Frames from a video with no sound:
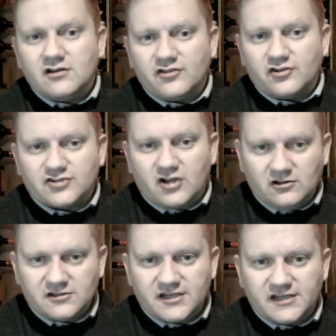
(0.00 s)
thus
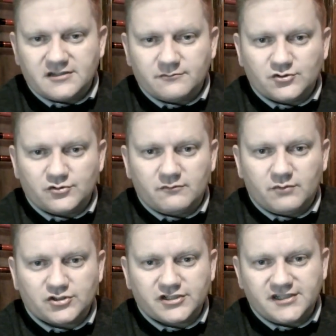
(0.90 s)
alternating between
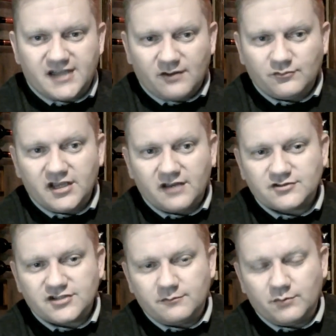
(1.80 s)
pushing down the
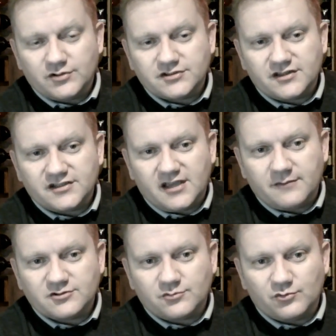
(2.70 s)
outside points of the
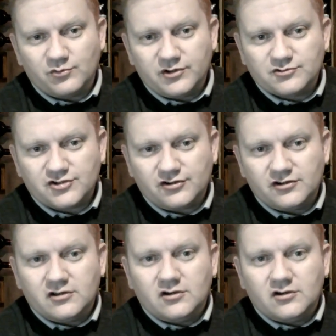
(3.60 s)
diamonds with the wheels on,